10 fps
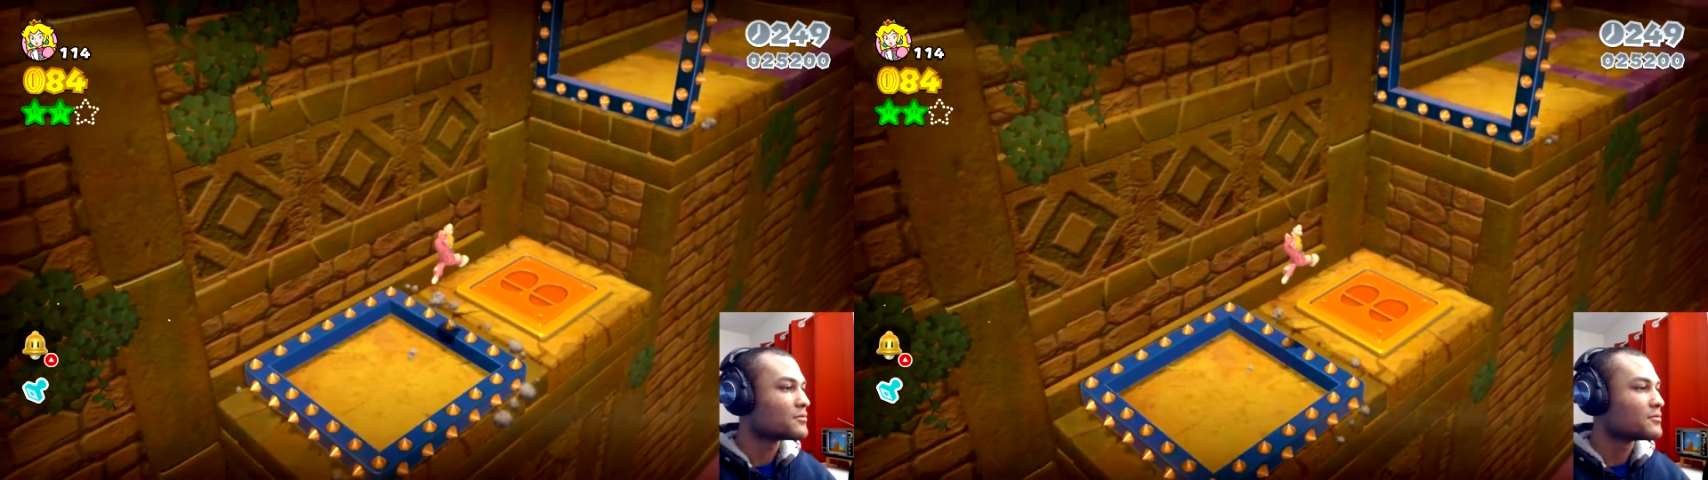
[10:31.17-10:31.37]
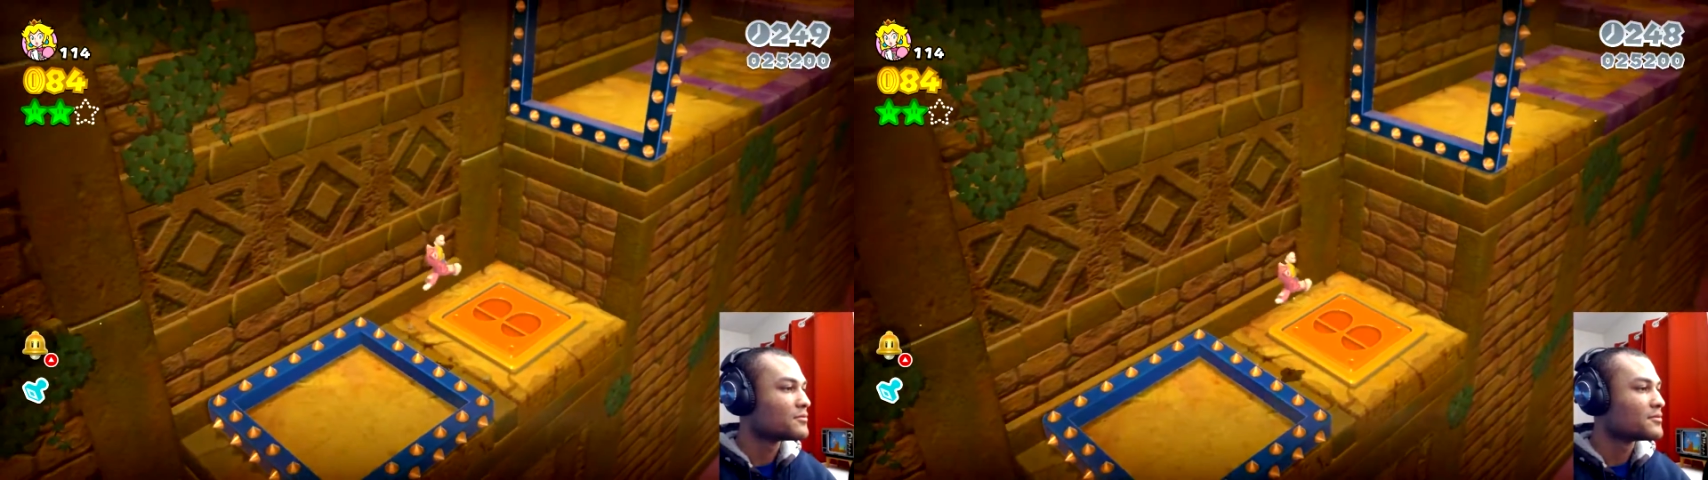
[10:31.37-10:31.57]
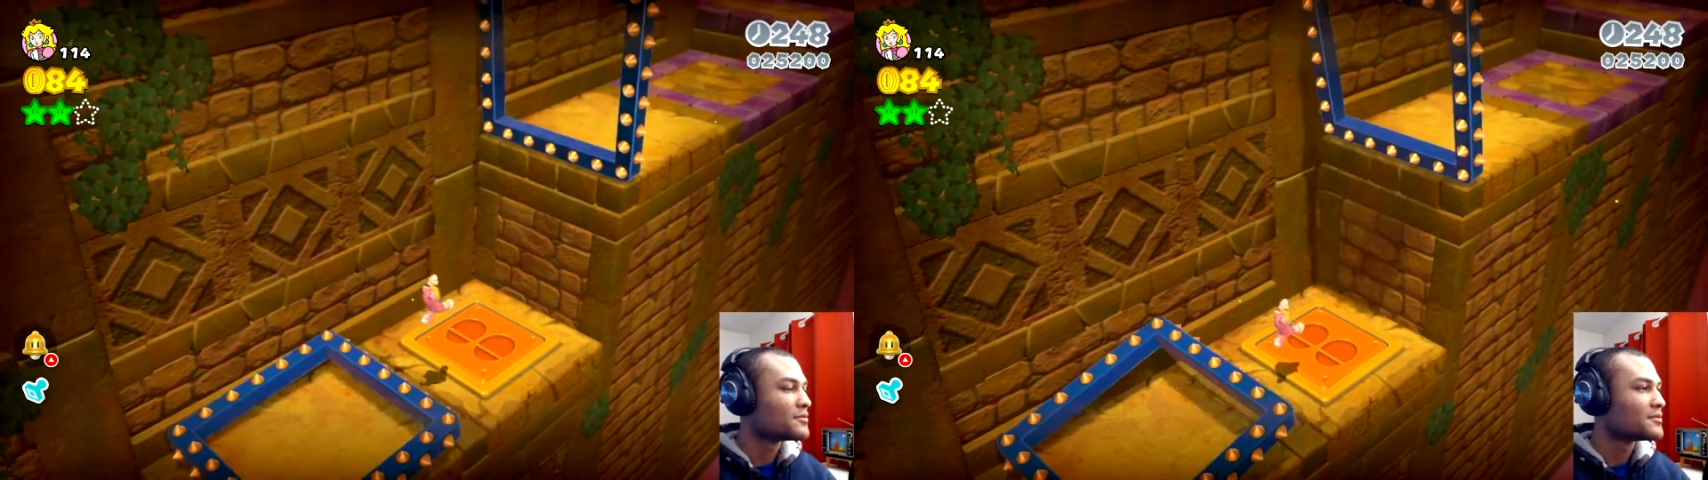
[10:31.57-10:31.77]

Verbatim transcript: Ooh.